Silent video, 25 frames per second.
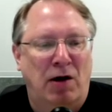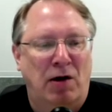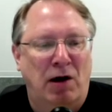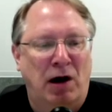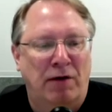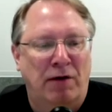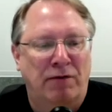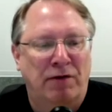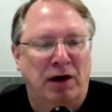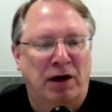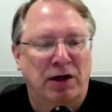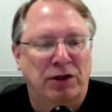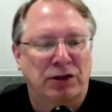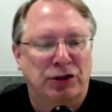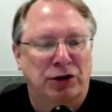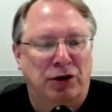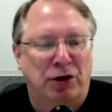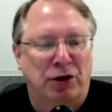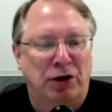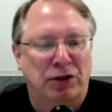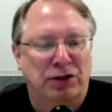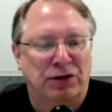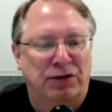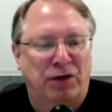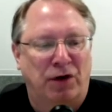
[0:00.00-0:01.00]
I've got
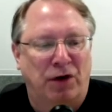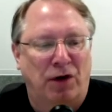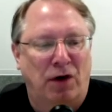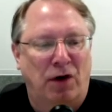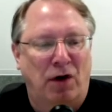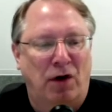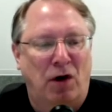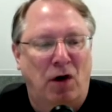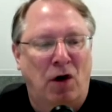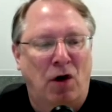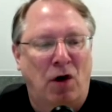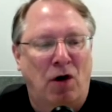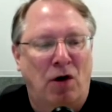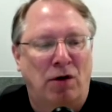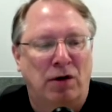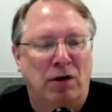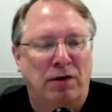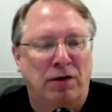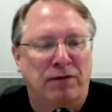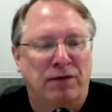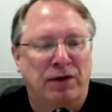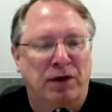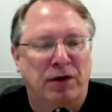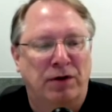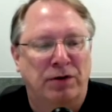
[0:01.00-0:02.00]
charts for all of
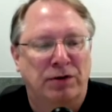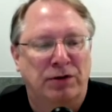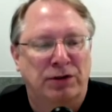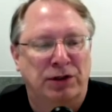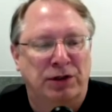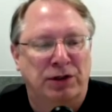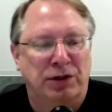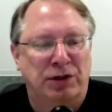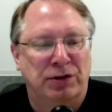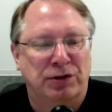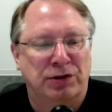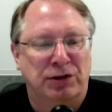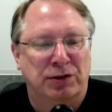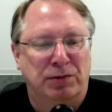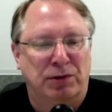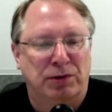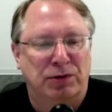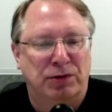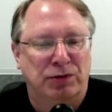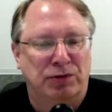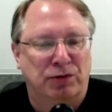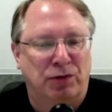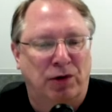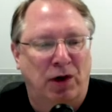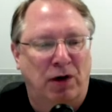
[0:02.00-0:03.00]
those ticker symbols
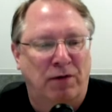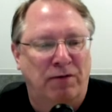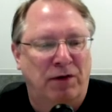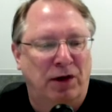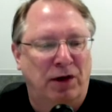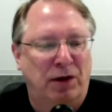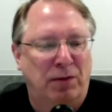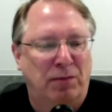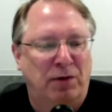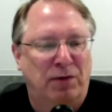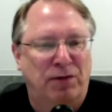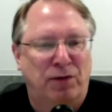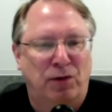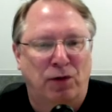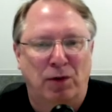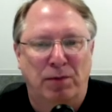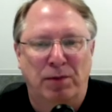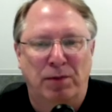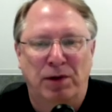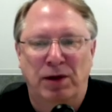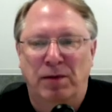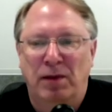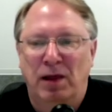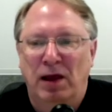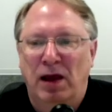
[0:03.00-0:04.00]
available for
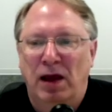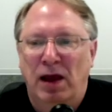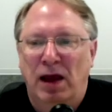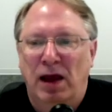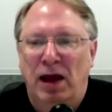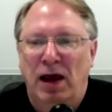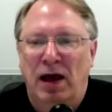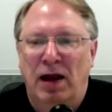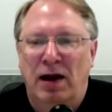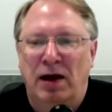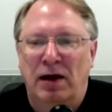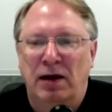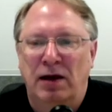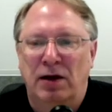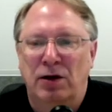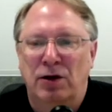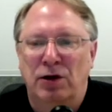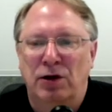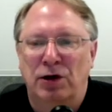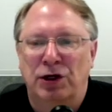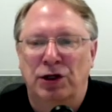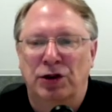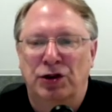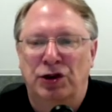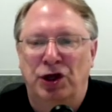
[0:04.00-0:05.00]
me. And I can
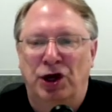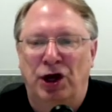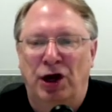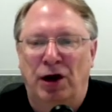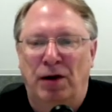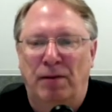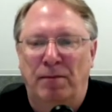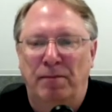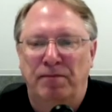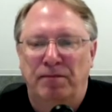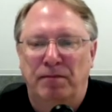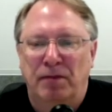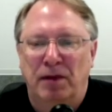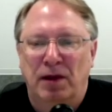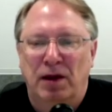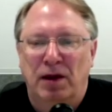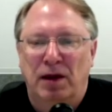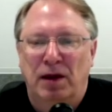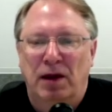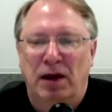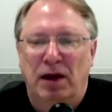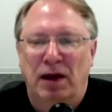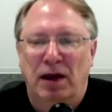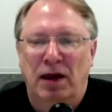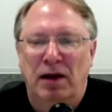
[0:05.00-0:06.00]
look at them
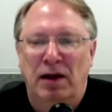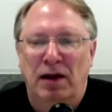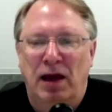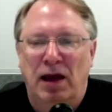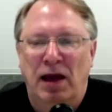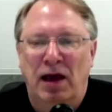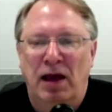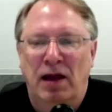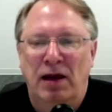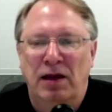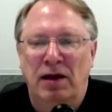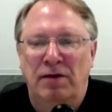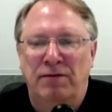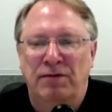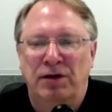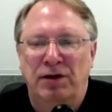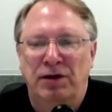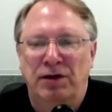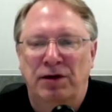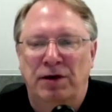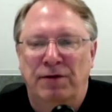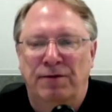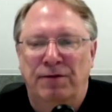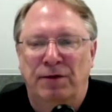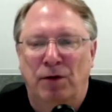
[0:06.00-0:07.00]
in any of the
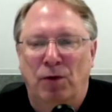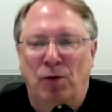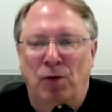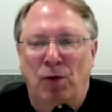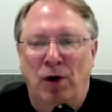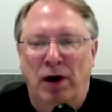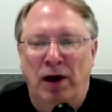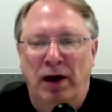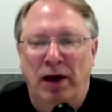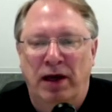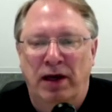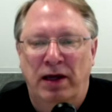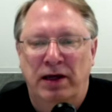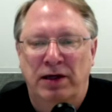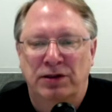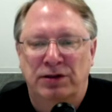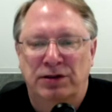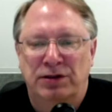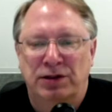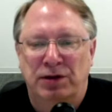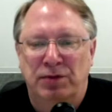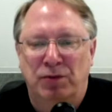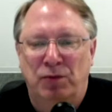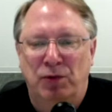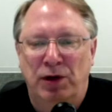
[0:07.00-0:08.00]
different ways
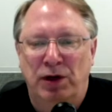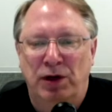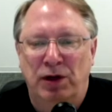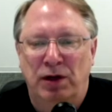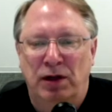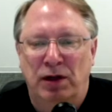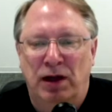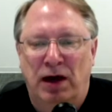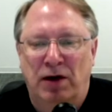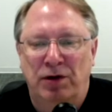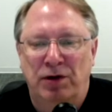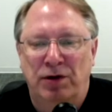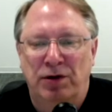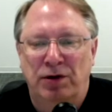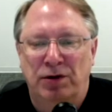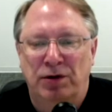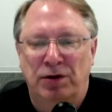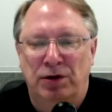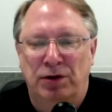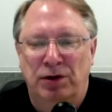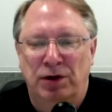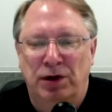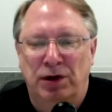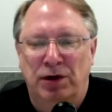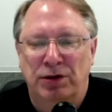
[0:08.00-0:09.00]
that we allow you to
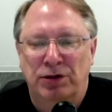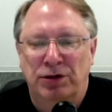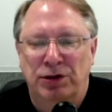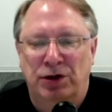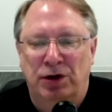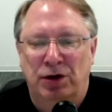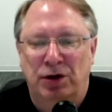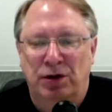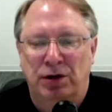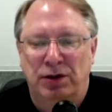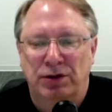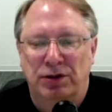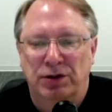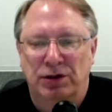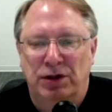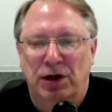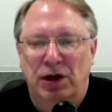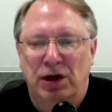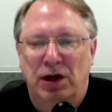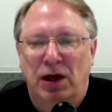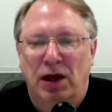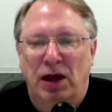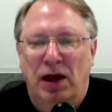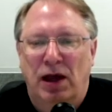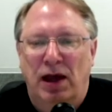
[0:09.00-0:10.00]
look at a chart list.
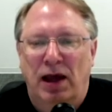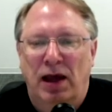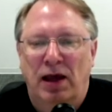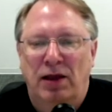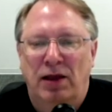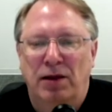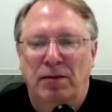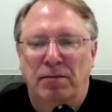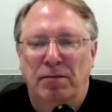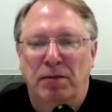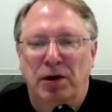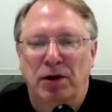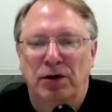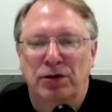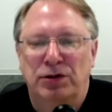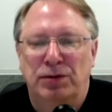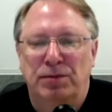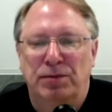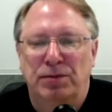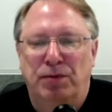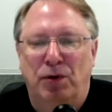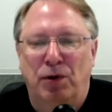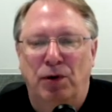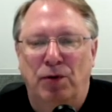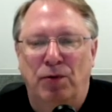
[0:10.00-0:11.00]
And the most
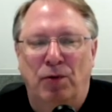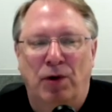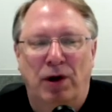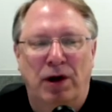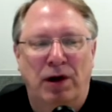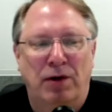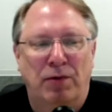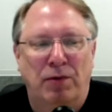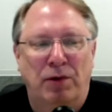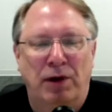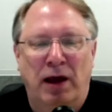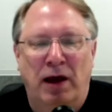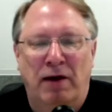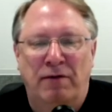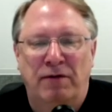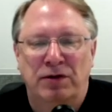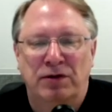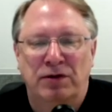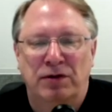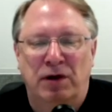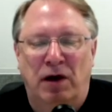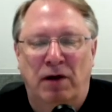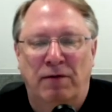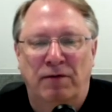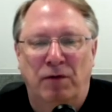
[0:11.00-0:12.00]
important way we have a,
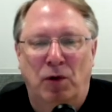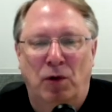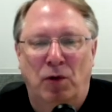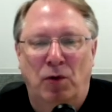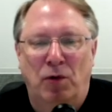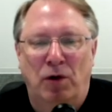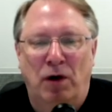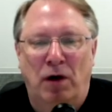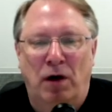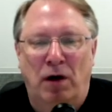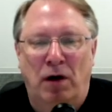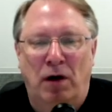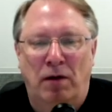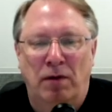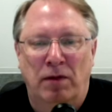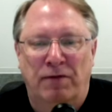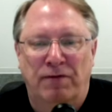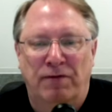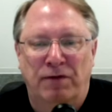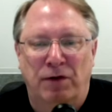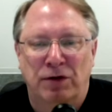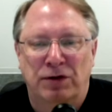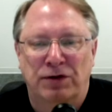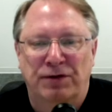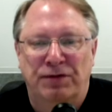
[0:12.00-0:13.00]
a uh, the
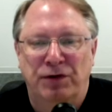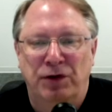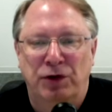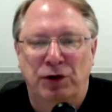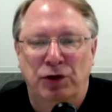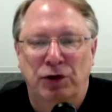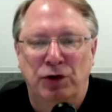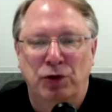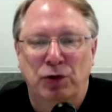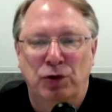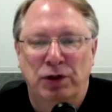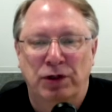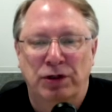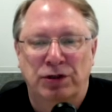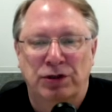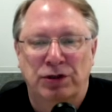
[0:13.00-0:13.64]
first view is